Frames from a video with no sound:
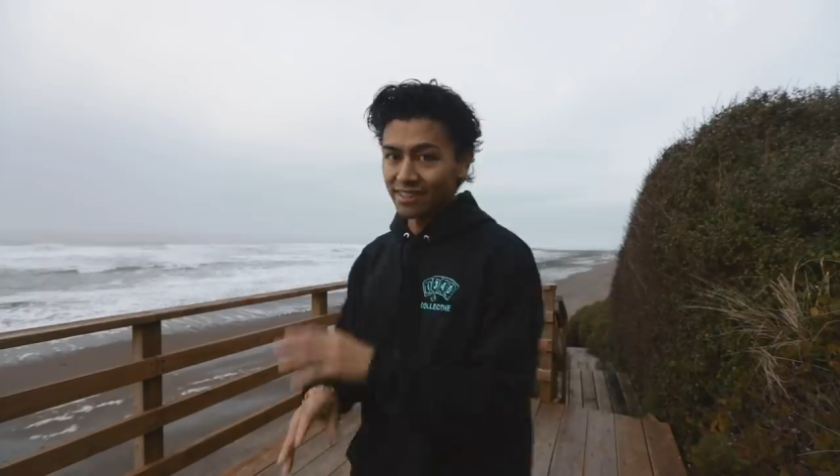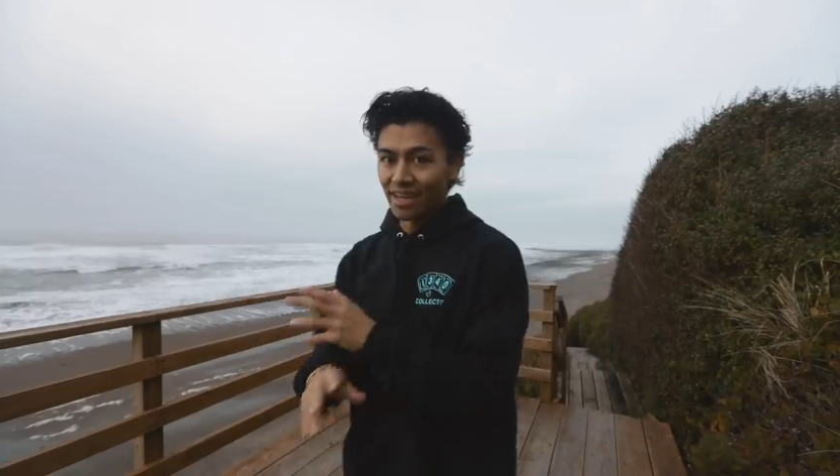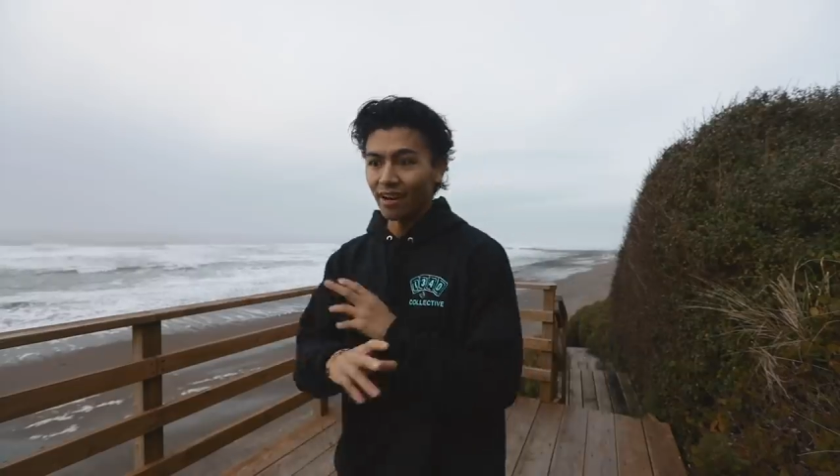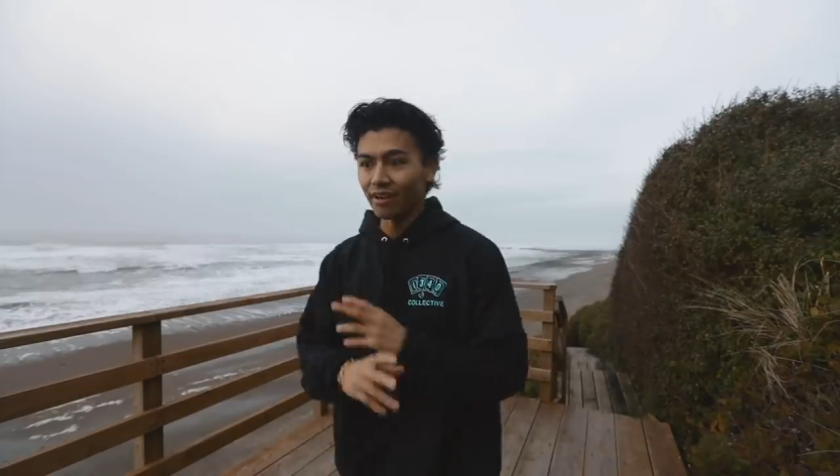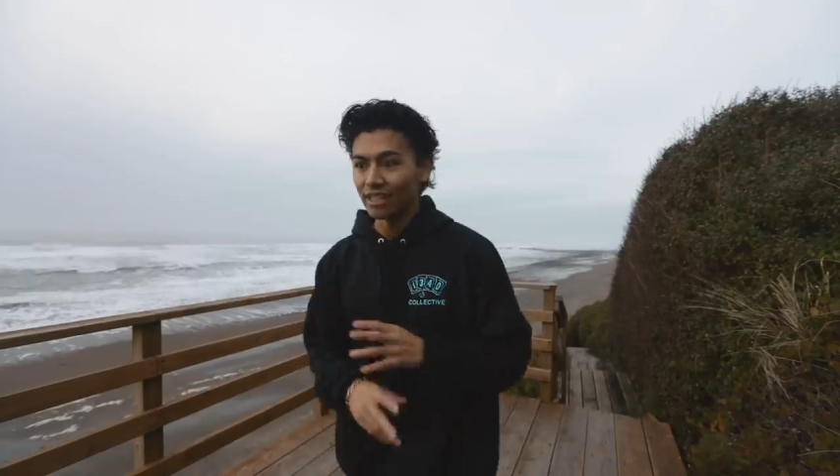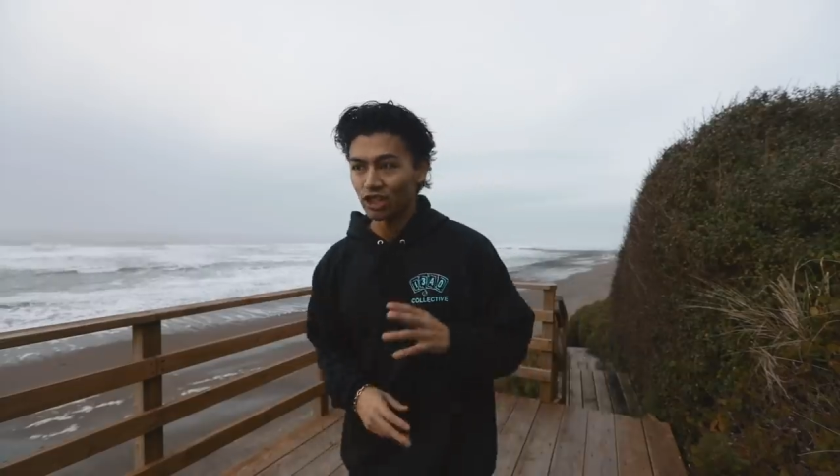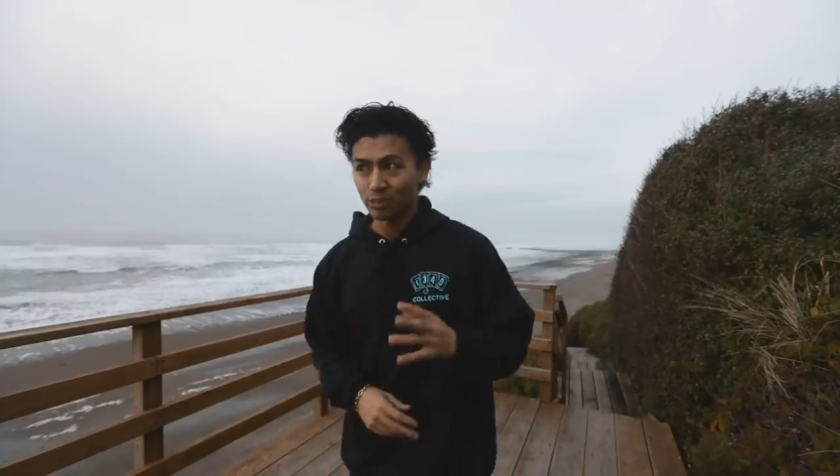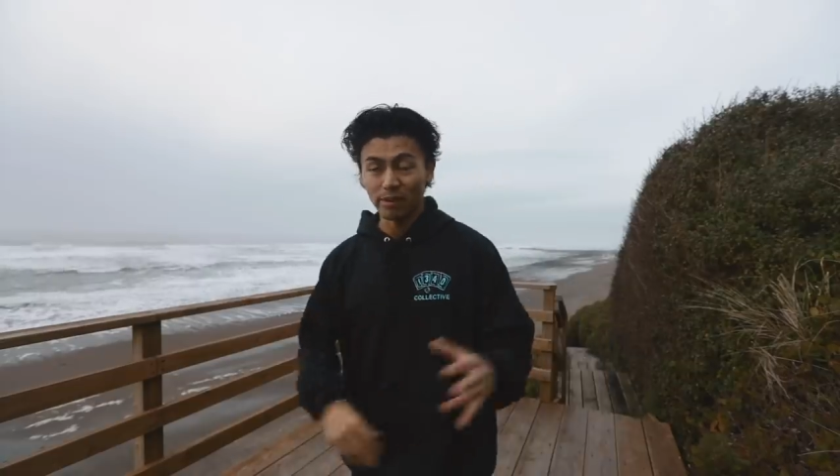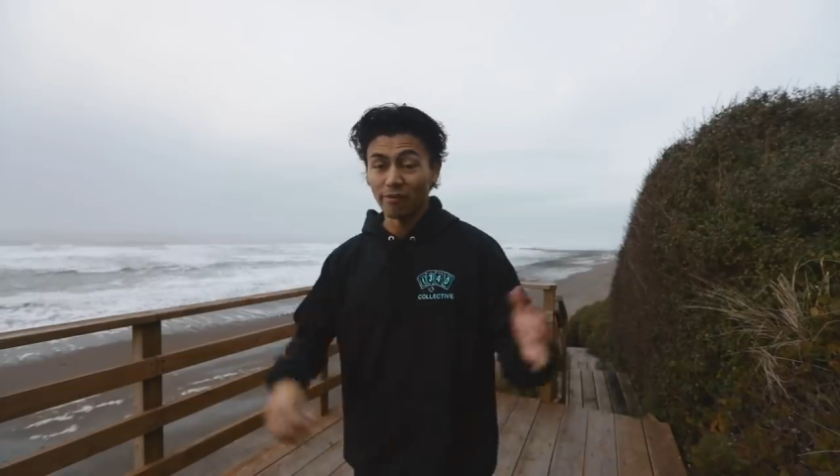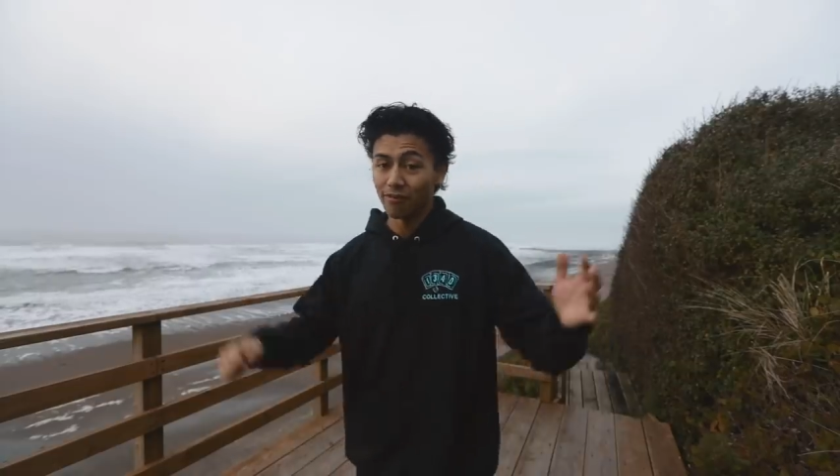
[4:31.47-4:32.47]
town, it's
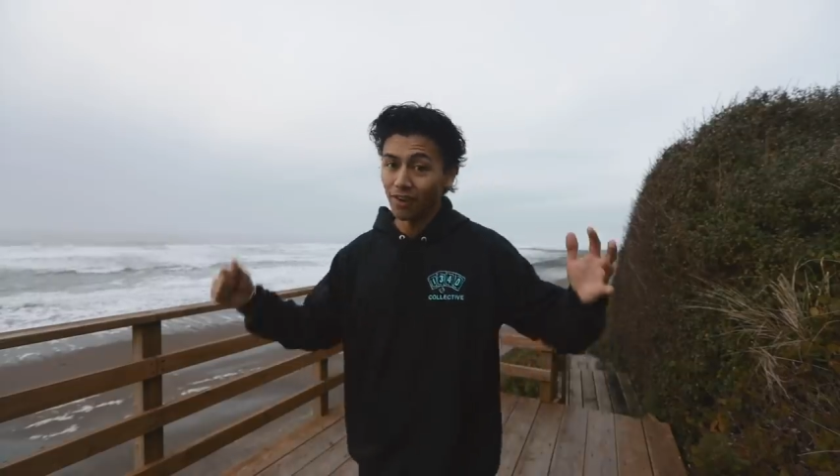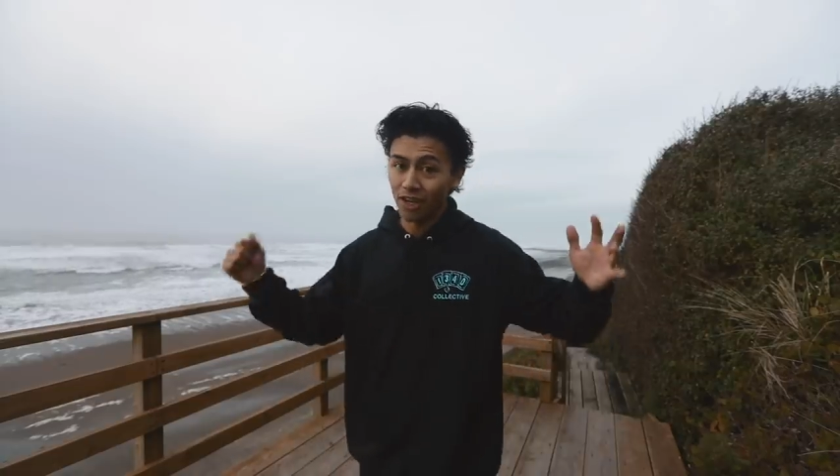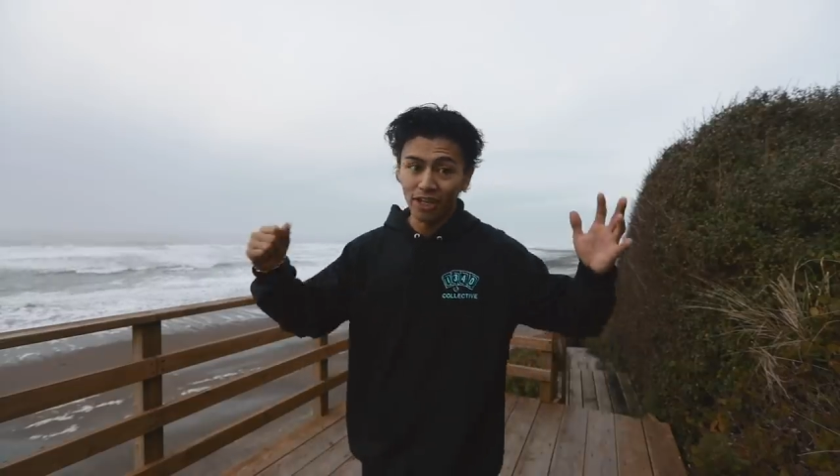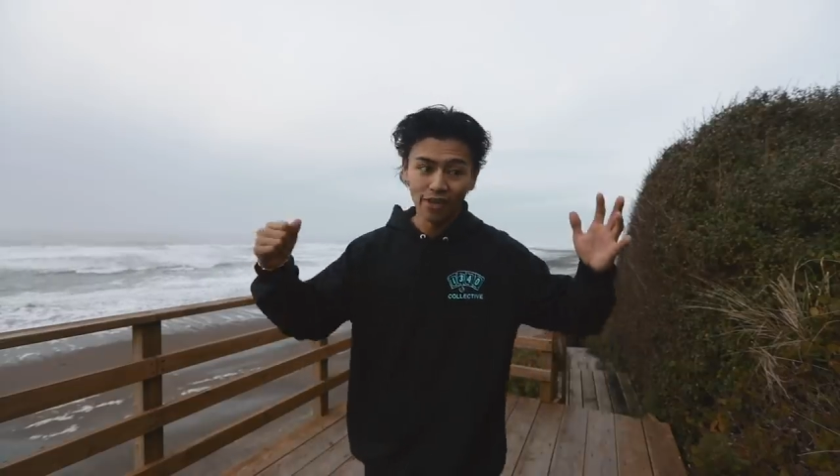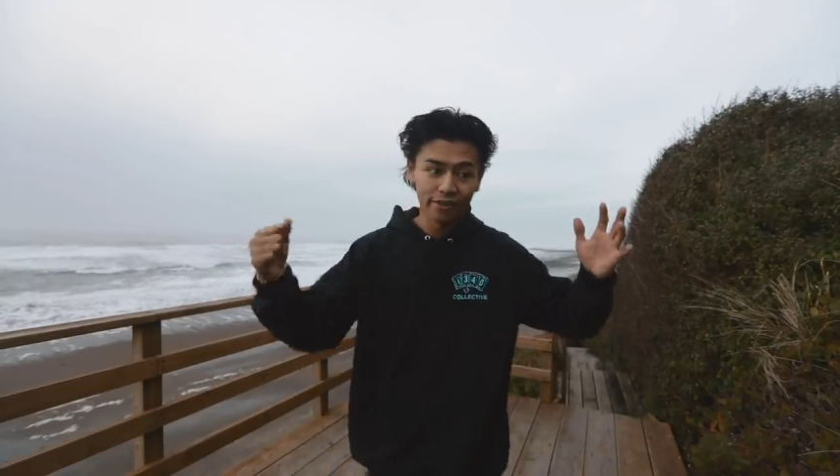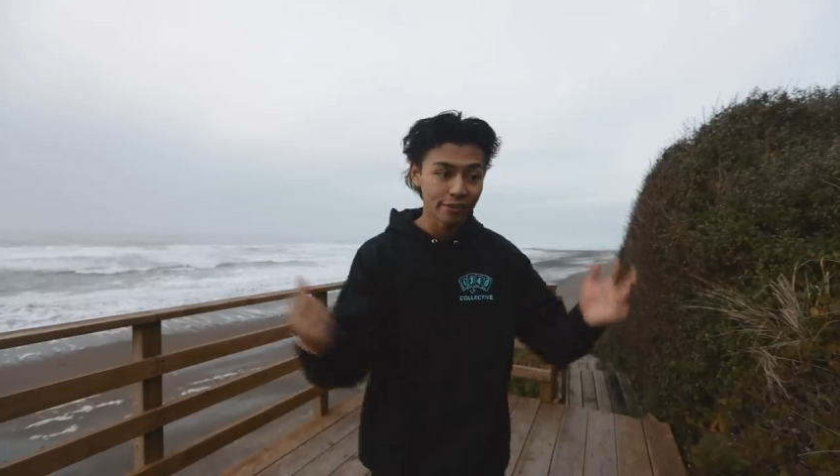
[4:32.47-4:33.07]
just been fucking